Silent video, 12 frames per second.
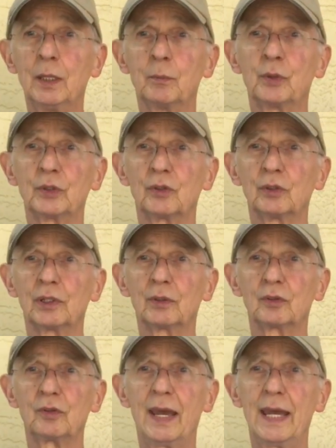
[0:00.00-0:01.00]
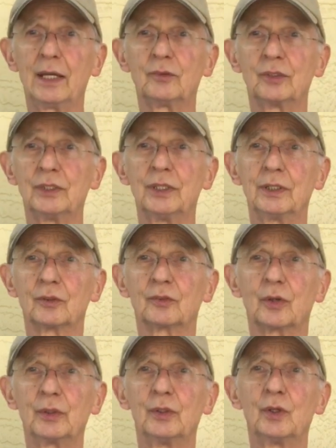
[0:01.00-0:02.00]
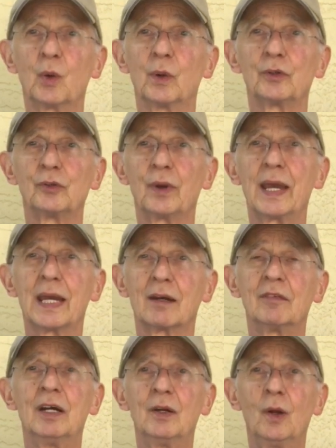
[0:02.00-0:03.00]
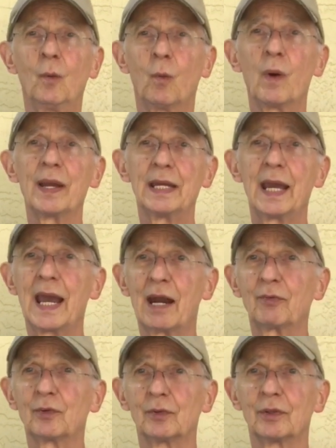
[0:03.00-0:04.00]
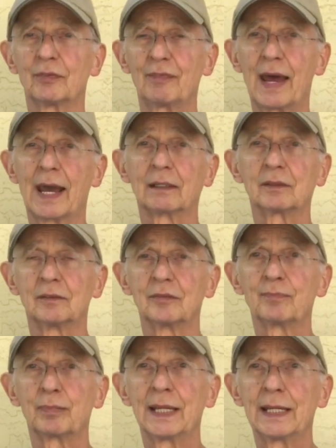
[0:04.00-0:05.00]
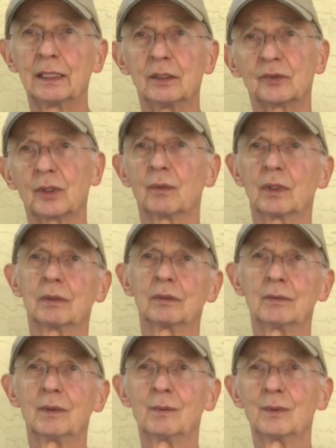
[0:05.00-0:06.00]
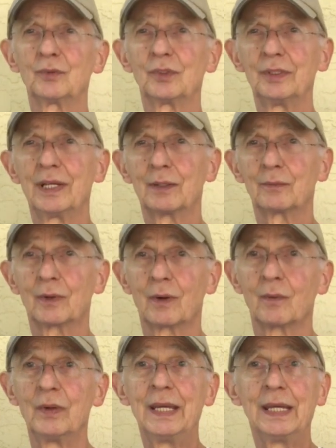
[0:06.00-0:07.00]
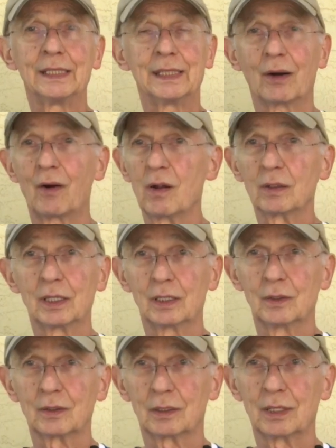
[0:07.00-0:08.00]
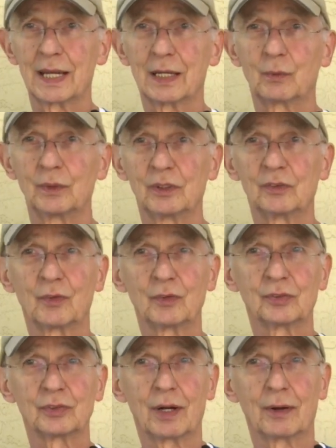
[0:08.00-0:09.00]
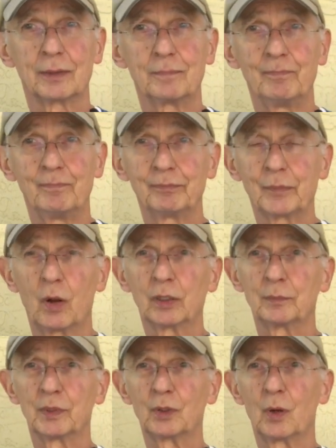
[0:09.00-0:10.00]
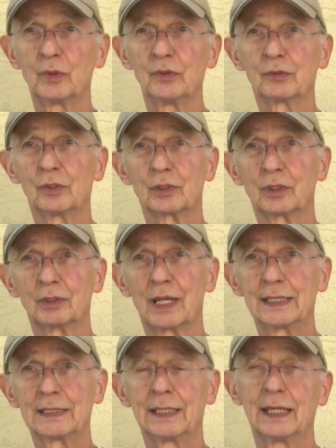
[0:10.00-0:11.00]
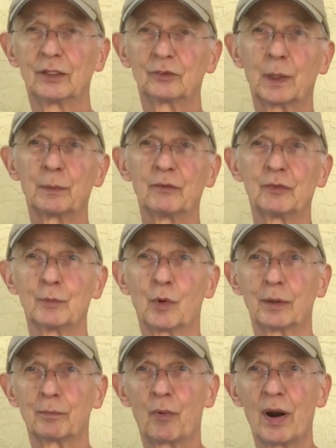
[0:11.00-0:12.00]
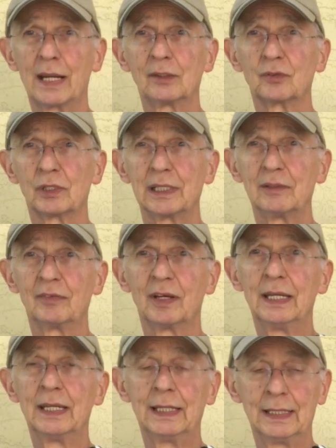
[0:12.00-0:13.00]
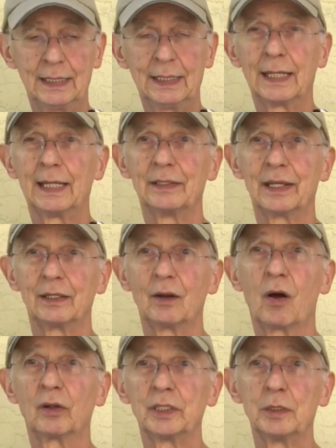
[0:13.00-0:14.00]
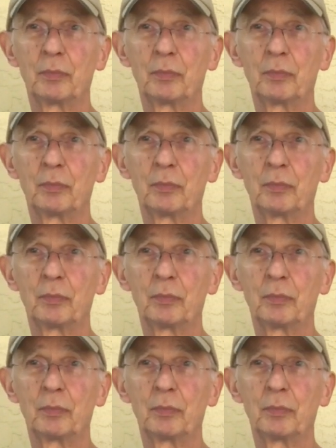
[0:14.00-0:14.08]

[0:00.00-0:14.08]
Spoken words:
put your little tags in here so you know what you have way after the fact of planting. You say, well, what was in that row? They're all going to look alike when you first start. All the begonias look alike, except if you bought bronze leaf, and then all the